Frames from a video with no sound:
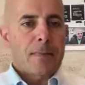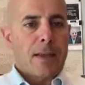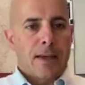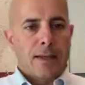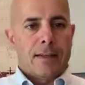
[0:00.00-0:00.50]

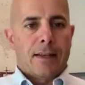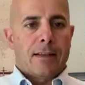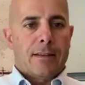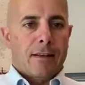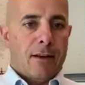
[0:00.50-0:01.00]
and uh,
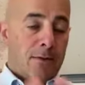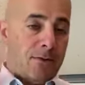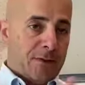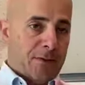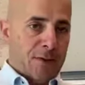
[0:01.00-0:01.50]
the law of
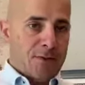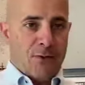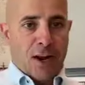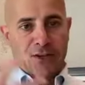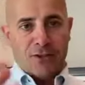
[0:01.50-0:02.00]
you know
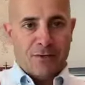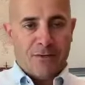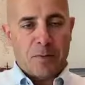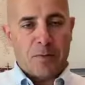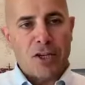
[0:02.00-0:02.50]
attraction and
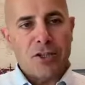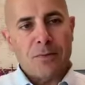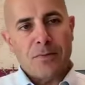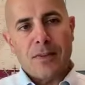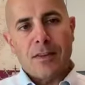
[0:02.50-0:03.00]

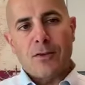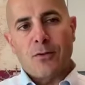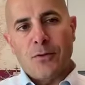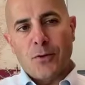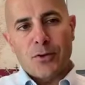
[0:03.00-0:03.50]
vibration, you know
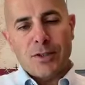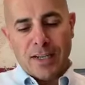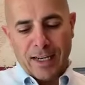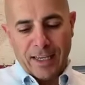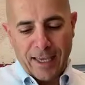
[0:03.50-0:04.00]
force
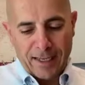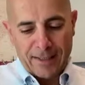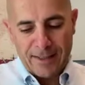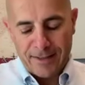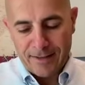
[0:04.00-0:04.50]

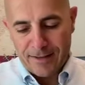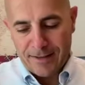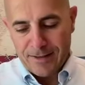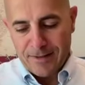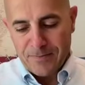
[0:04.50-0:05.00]
negates.
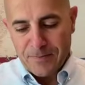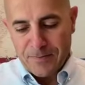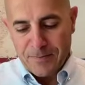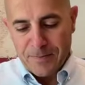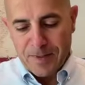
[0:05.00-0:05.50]

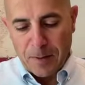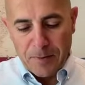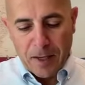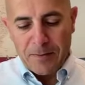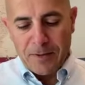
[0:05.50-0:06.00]

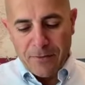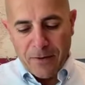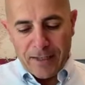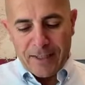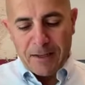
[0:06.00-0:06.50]
Sometimes, in
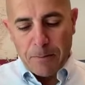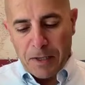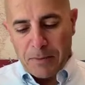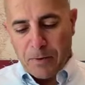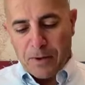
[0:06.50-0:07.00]
fact, it's a
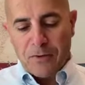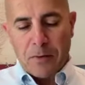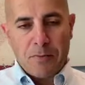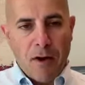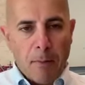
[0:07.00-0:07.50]
big part of the
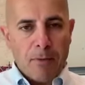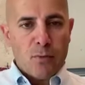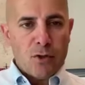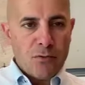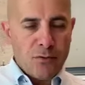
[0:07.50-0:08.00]
problem
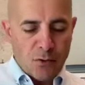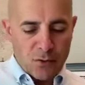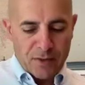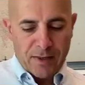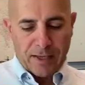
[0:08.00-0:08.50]
when you
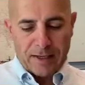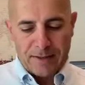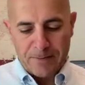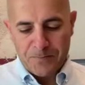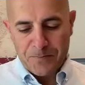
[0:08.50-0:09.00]
force things.